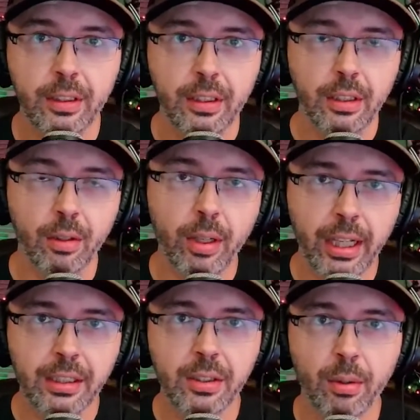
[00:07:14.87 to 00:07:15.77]

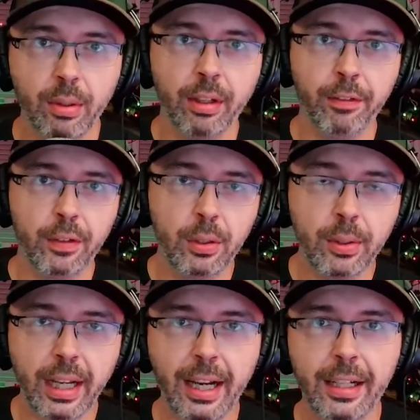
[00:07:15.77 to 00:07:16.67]
Okay, so if
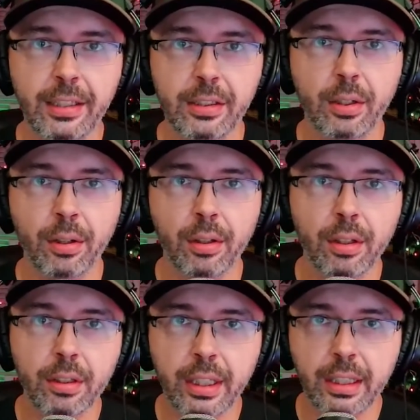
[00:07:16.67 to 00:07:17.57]
you guys are
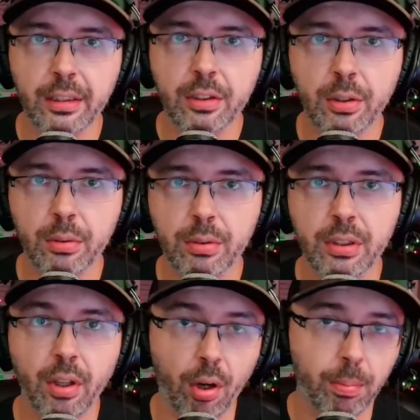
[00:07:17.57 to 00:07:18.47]
looking to
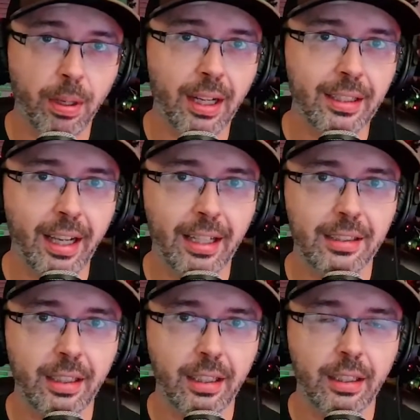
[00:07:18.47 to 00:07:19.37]
start
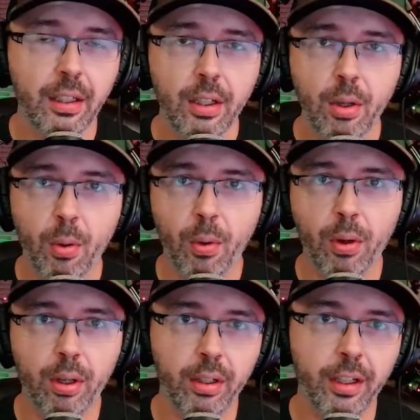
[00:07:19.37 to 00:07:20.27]
podcasting,
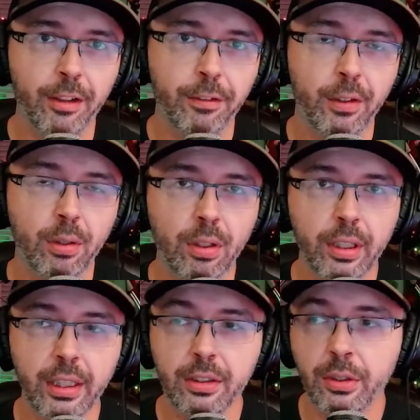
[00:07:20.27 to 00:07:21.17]
or if you're
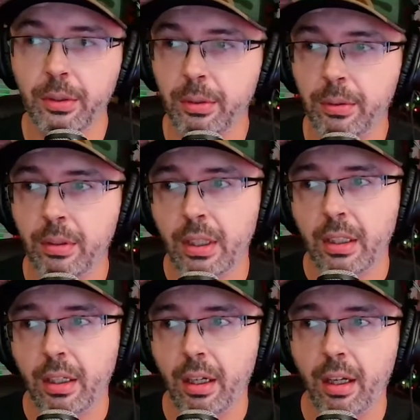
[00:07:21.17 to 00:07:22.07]
looking to
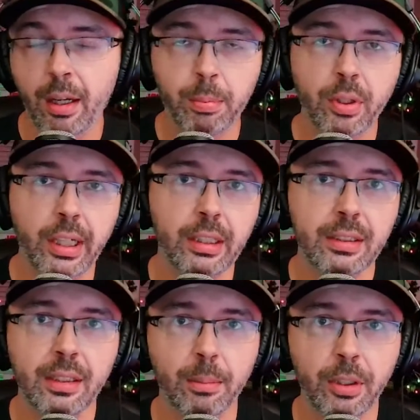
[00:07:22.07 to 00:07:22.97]
upgrade
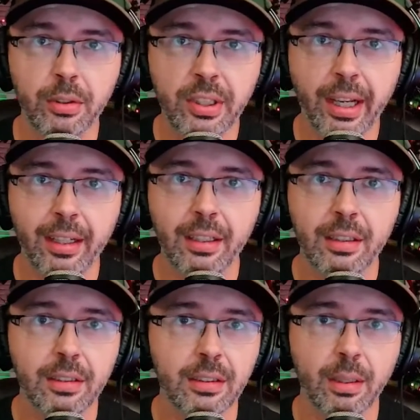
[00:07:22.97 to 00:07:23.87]
some of your tech,
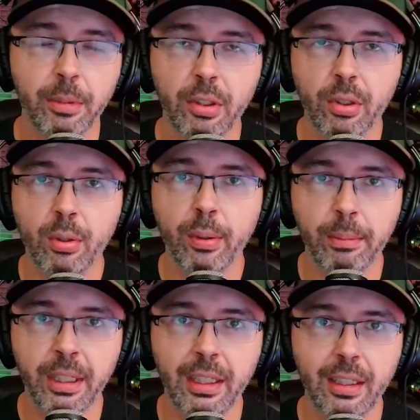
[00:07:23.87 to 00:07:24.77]
some of your
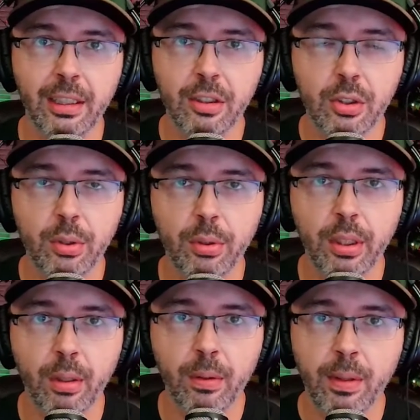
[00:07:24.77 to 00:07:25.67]
equipment in the studio,